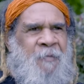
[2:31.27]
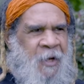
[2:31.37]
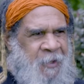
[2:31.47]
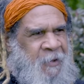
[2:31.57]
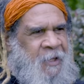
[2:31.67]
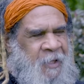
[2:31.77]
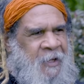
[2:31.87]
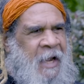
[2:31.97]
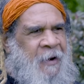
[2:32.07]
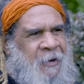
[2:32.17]
By doing
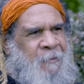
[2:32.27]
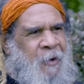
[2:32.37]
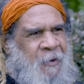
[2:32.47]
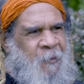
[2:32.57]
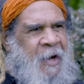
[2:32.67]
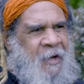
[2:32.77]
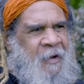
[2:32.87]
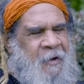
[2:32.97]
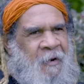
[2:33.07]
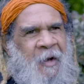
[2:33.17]
that now in a modern
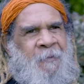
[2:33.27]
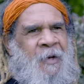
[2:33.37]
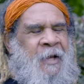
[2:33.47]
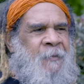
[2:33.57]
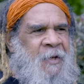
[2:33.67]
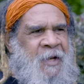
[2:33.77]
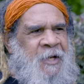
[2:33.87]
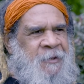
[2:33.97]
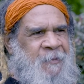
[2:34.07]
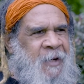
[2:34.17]
way, I believe there
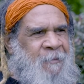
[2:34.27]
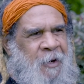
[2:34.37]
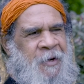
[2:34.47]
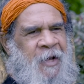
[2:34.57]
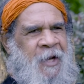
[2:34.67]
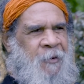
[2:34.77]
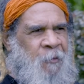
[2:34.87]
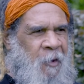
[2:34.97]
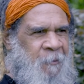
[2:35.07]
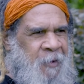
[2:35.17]
needs to be a modern day
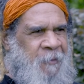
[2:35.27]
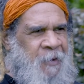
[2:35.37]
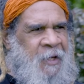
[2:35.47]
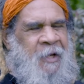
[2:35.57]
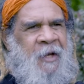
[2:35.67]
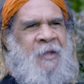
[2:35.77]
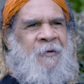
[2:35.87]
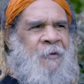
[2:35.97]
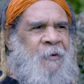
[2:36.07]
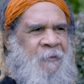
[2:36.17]
corroboree of bringing
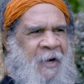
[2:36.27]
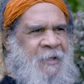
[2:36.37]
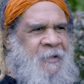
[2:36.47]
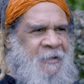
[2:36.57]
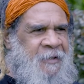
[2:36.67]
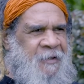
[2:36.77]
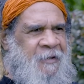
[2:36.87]
together all races,